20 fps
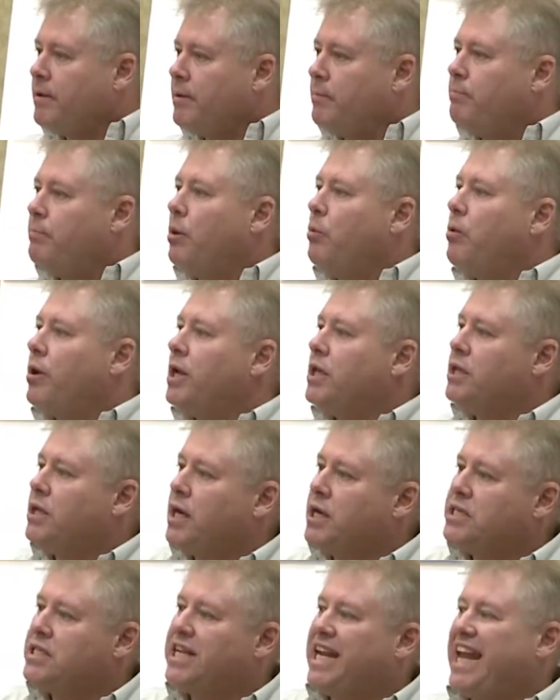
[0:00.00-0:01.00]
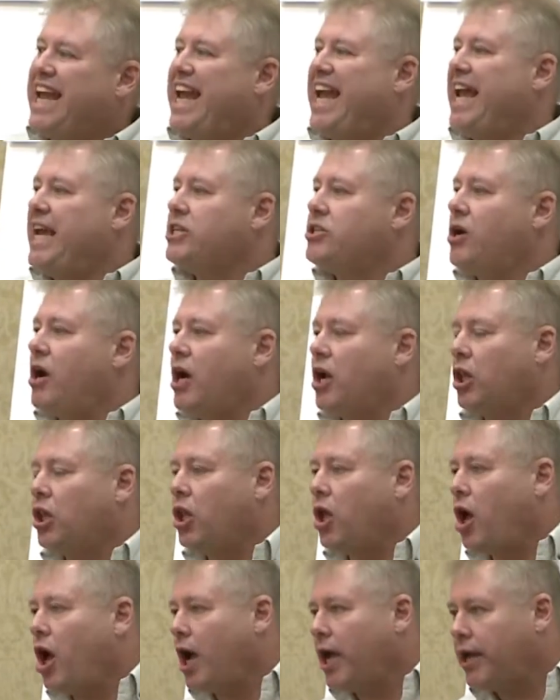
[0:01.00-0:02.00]
but what it does, it hangs on
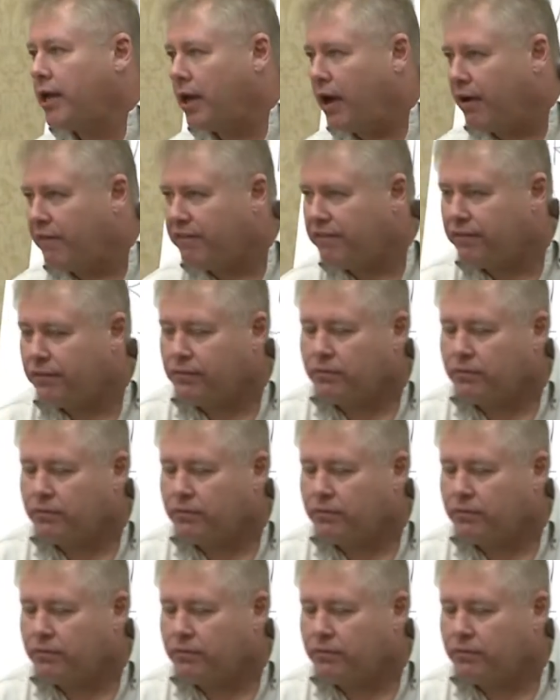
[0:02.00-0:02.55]
long enough